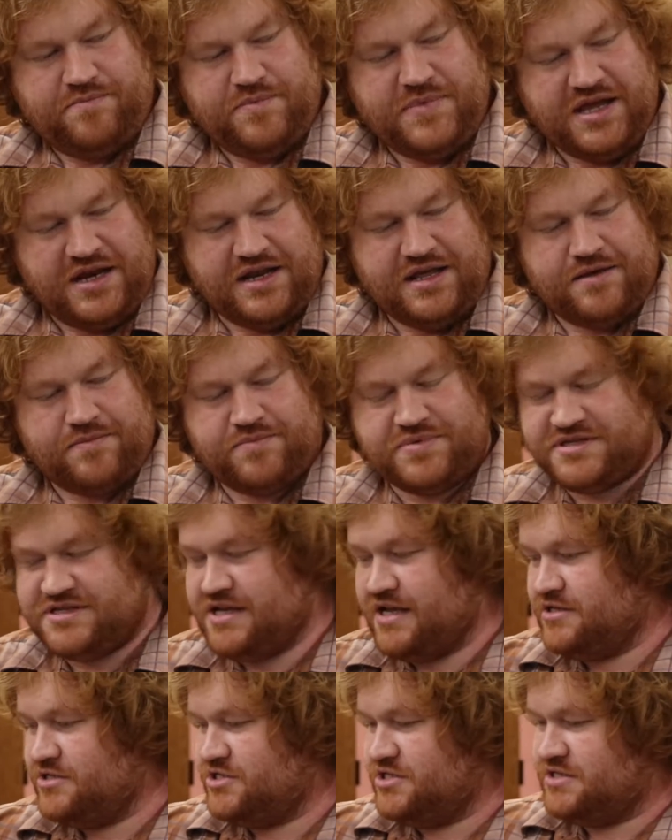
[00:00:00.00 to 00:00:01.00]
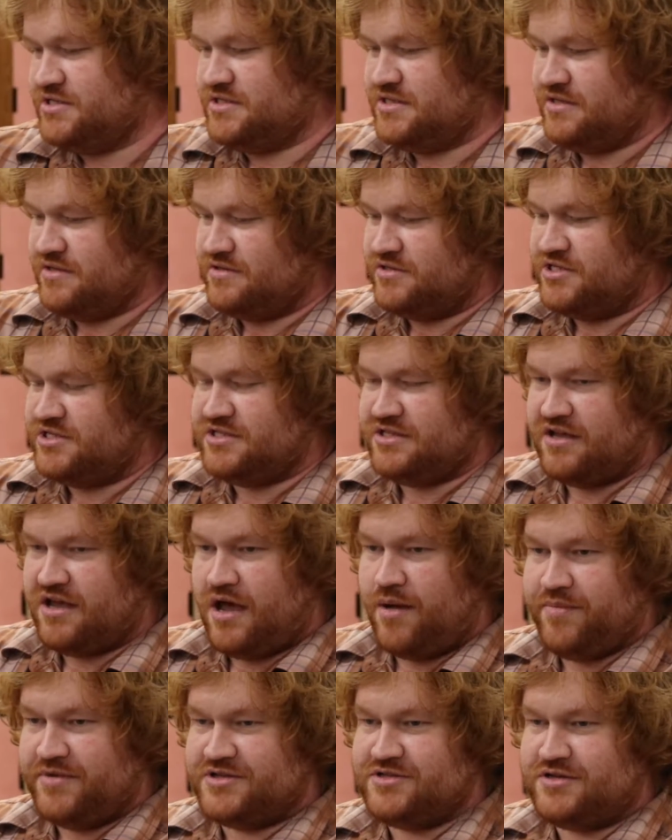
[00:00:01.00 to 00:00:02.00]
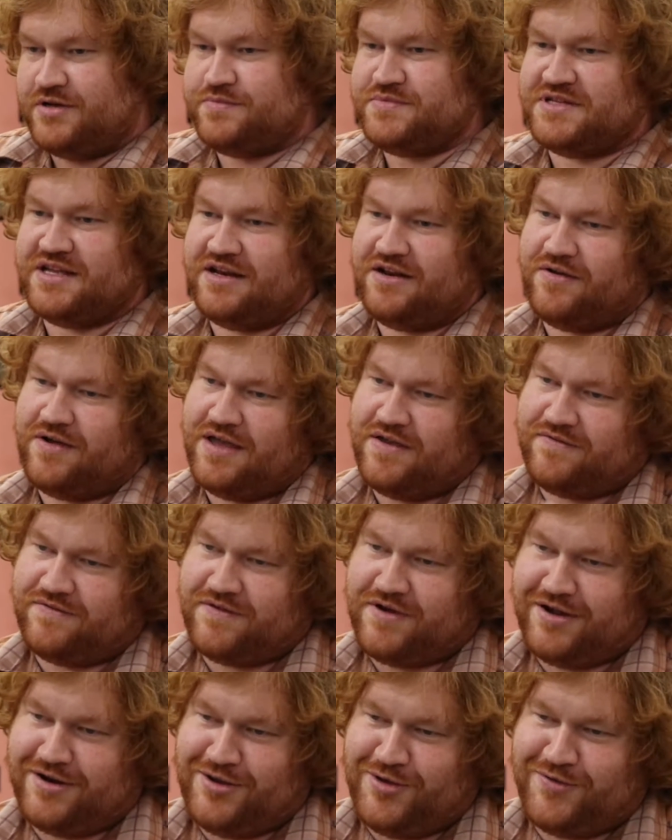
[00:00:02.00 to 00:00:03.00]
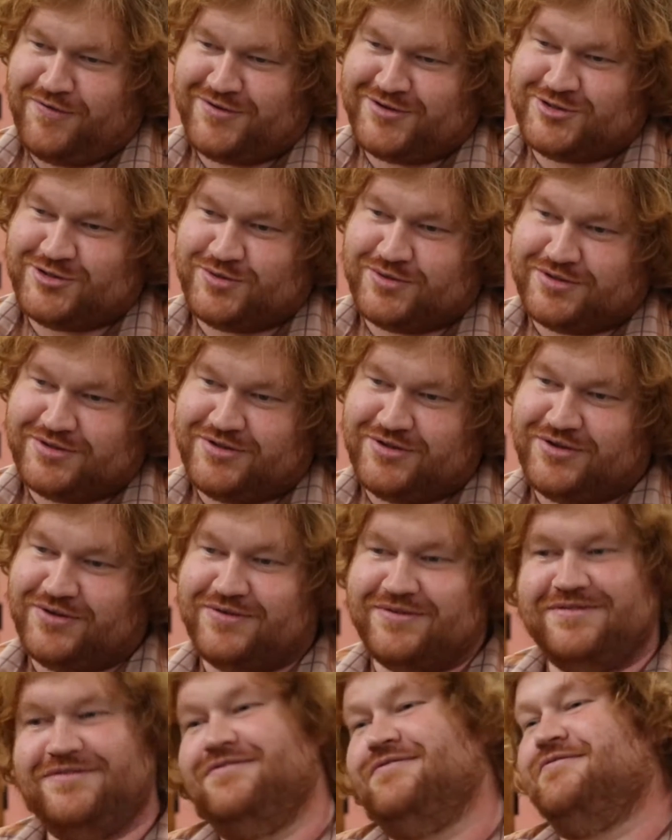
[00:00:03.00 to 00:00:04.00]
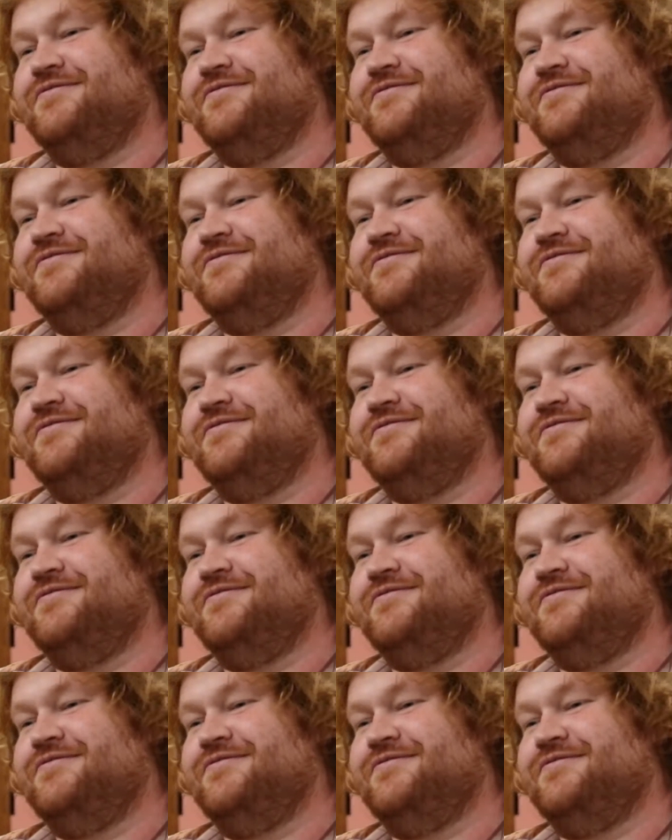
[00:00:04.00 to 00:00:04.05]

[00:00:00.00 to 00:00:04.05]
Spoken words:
medium besides just the comic strips. I now have audio visual too.